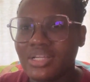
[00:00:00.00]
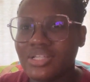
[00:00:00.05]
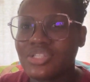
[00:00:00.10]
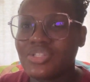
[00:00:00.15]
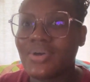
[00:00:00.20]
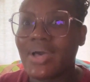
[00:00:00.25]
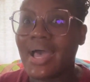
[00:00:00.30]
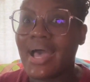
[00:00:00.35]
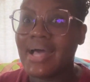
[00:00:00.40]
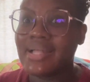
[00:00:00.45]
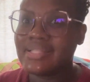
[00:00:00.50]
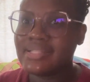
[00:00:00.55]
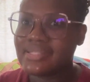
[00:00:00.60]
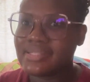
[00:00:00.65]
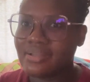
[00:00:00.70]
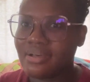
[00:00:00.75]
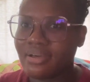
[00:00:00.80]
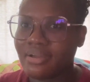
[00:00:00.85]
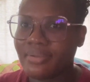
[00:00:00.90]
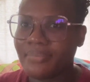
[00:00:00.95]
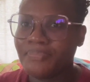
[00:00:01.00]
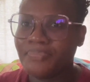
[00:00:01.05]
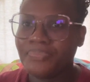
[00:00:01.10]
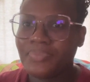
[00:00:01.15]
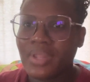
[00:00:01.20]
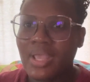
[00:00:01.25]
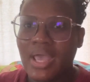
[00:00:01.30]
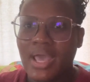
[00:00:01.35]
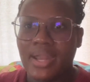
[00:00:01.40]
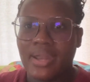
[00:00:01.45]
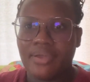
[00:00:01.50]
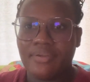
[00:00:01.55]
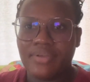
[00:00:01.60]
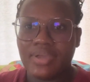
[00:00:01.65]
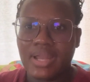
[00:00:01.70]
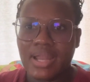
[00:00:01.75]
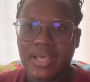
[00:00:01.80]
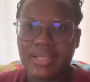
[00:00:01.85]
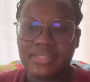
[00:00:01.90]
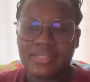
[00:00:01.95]
So I answered, and I
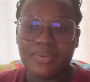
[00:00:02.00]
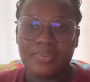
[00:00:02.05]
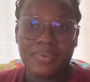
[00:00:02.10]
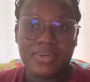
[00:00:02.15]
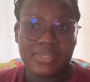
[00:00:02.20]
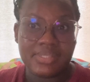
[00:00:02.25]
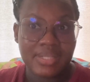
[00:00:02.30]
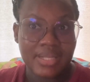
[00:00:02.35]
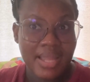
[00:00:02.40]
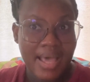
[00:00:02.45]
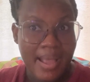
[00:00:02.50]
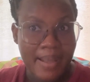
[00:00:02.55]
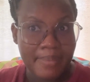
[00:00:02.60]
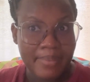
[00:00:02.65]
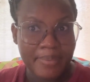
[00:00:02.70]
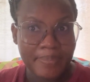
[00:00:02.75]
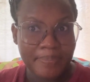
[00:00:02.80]
realized it was the lab,